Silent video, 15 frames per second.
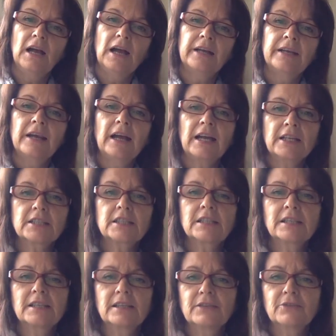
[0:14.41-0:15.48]
and it
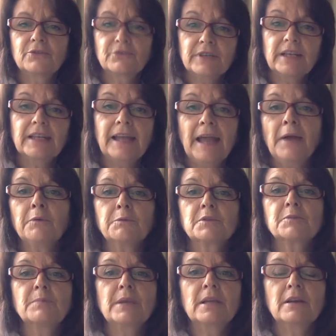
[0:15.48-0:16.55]
actually really
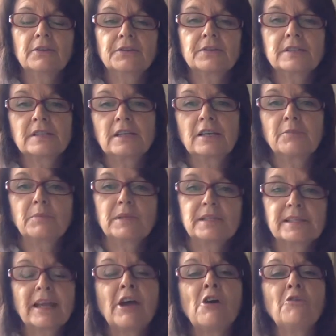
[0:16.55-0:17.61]
helped me understand
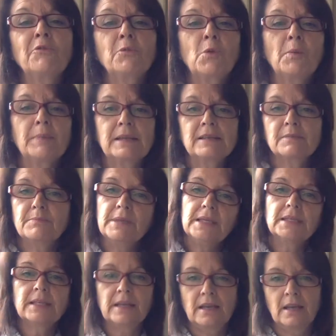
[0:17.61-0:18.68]
myself and what makes me
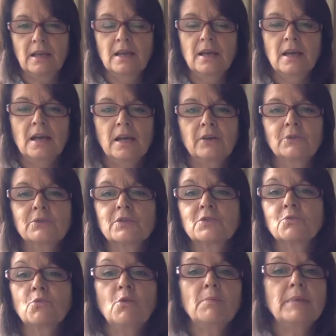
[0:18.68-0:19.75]
tick, and also
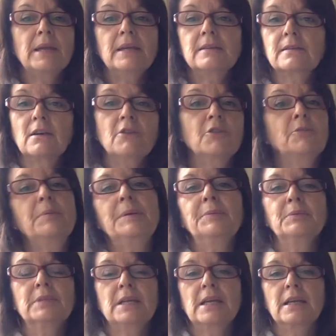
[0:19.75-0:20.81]
what makes other people
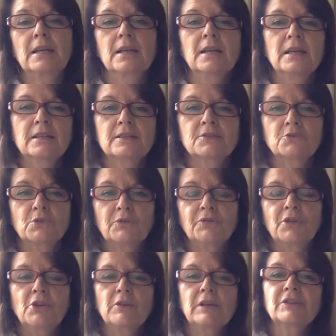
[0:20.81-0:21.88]
tick. So if
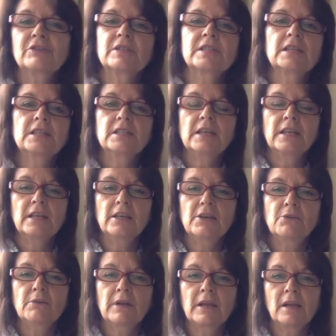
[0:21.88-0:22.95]
you're interested in
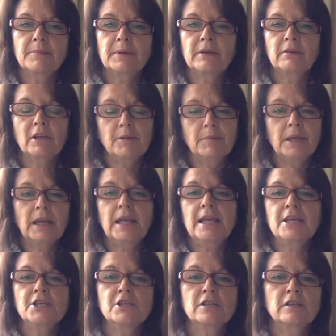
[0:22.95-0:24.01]
knowing about
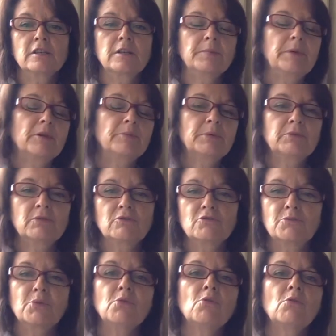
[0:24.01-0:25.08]
communication and about building
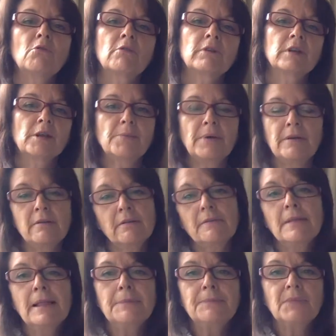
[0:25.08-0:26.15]
rapport and about
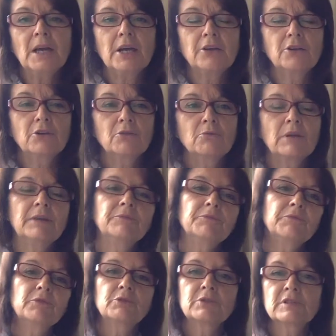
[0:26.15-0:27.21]
how you
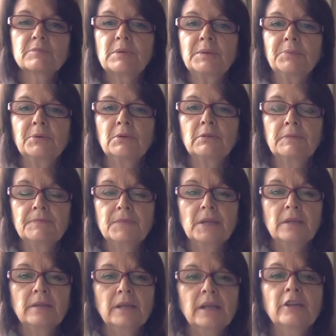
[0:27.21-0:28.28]
influence people,
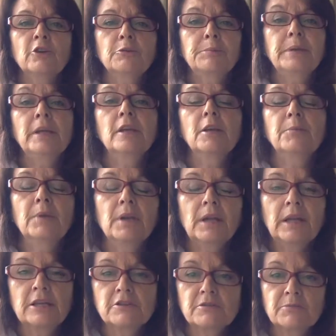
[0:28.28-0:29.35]
the NLP
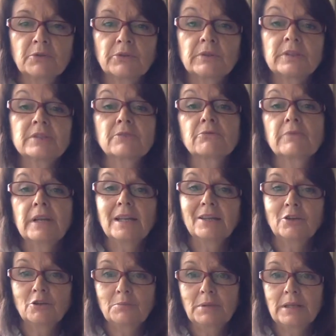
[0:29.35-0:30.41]
communication model is a really
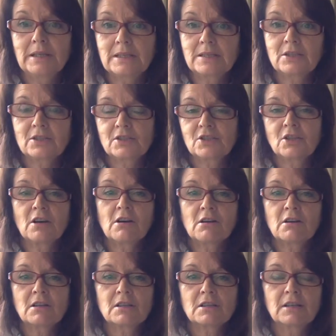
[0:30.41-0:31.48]
good place to
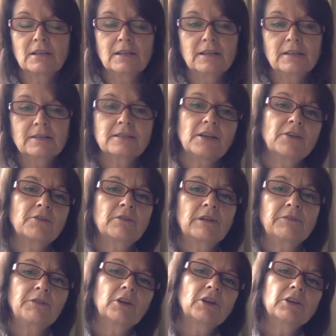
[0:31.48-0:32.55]
start. So
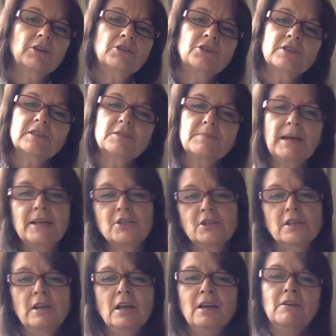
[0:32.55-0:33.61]
if you could just
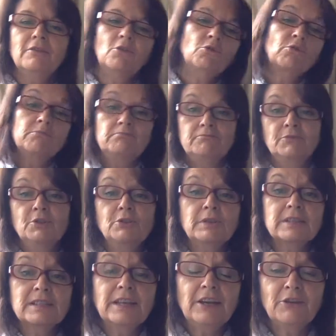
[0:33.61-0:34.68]
imagine, or do
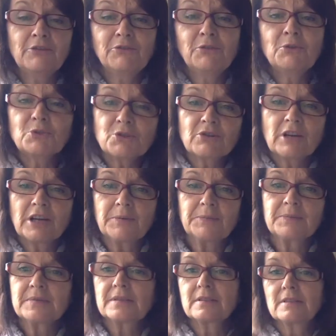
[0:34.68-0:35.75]
this now, fold your
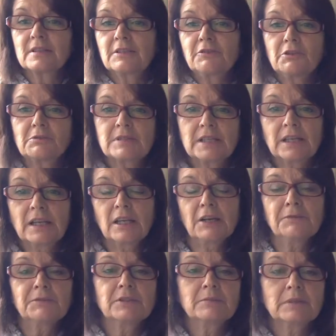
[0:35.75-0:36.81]
arms as if you were sitting
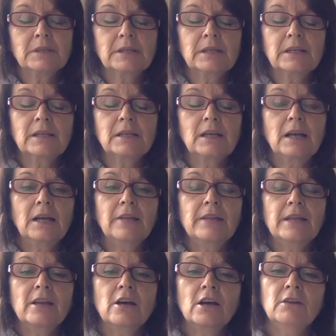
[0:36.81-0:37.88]
comfortably and
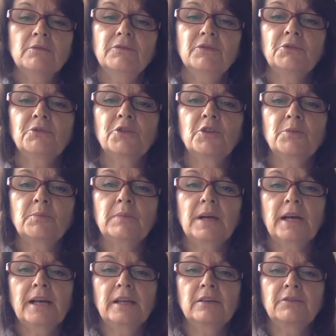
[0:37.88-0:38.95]
then unfold them
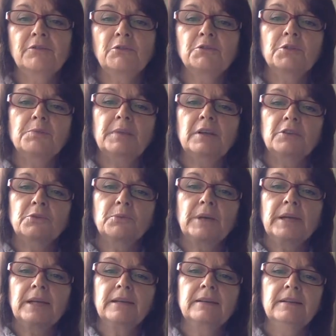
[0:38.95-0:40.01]
and fold them the other
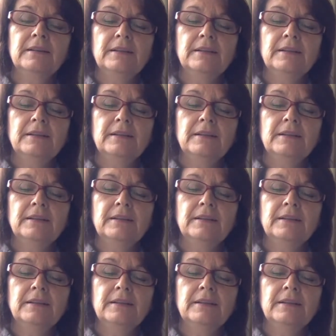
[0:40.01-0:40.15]
way.